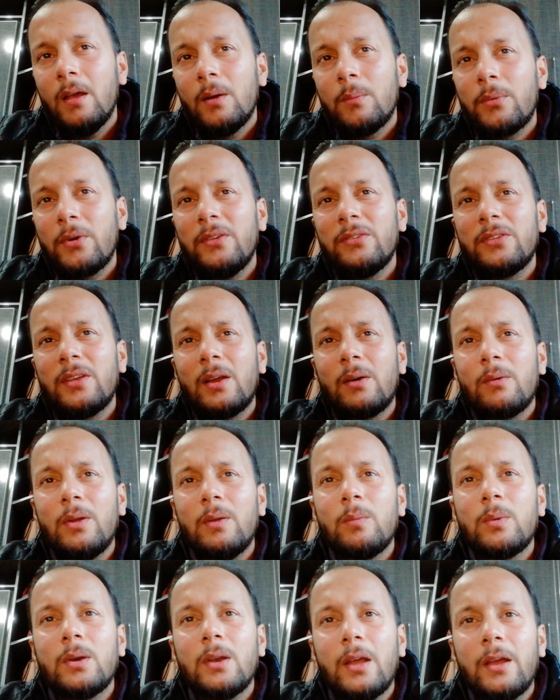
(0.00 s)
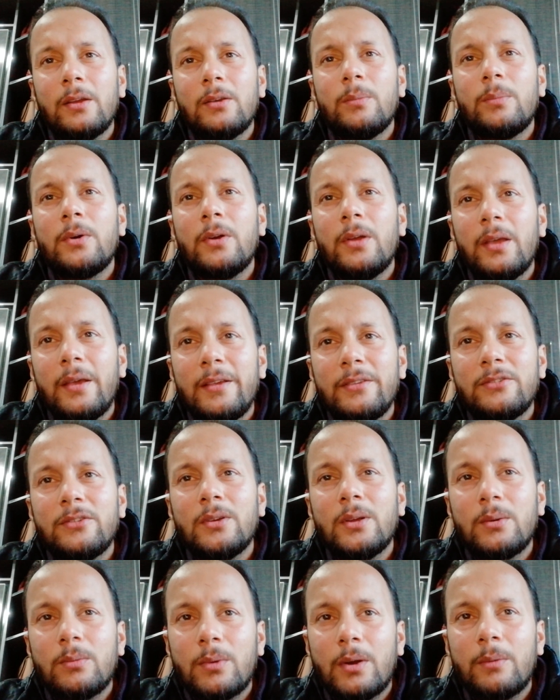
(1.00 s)
Prince Henry would like to bring his
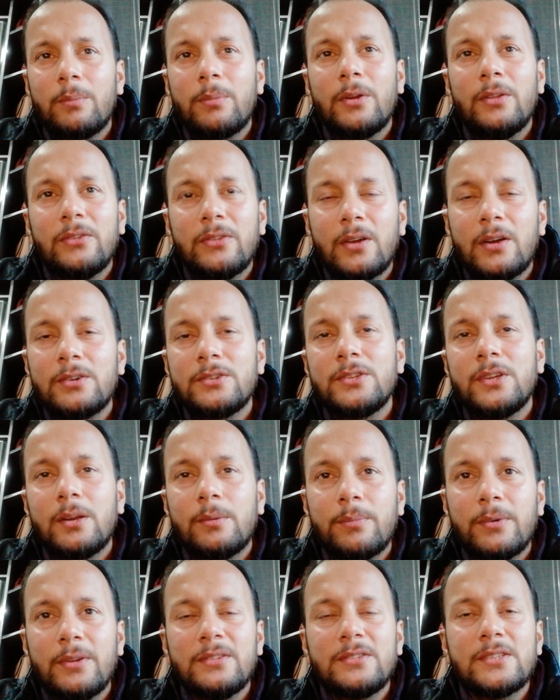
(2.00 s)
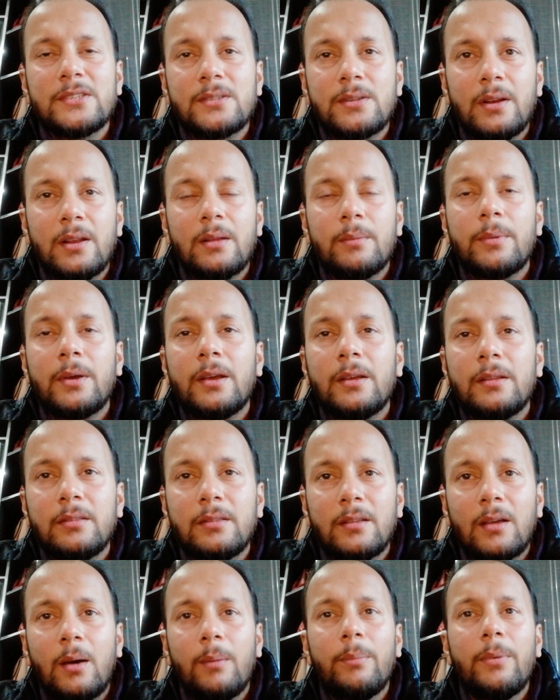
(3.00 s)
children, Prince Archie and Princess Lilibet,
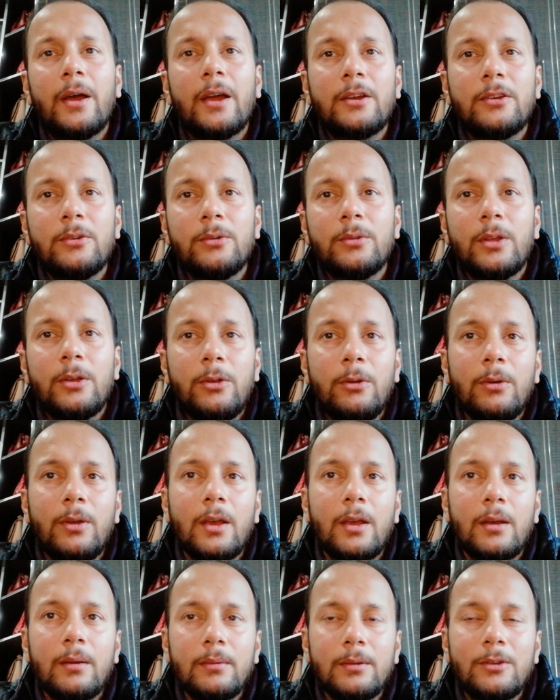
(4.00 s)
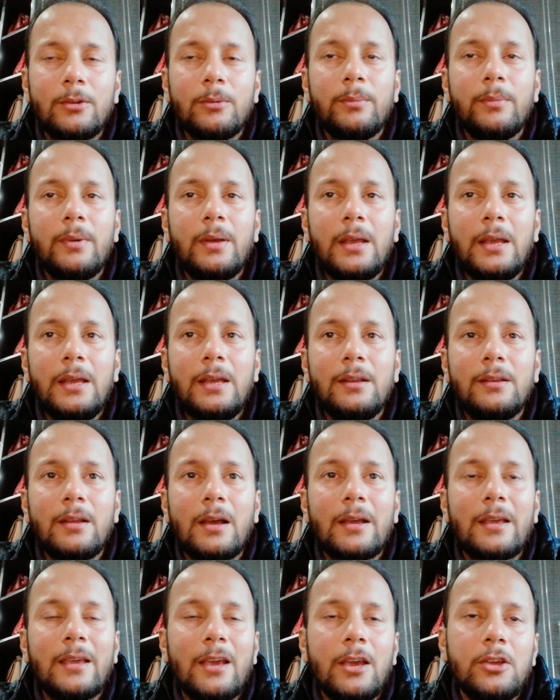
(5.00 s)
back to the UK to meet
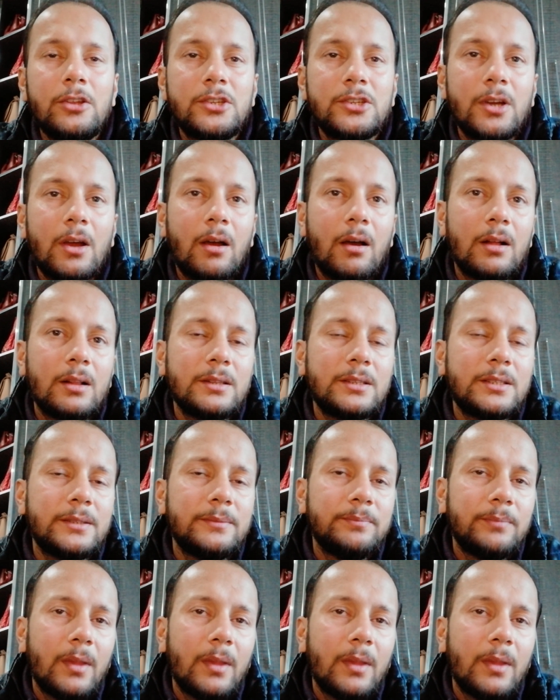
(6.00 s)
King Charles.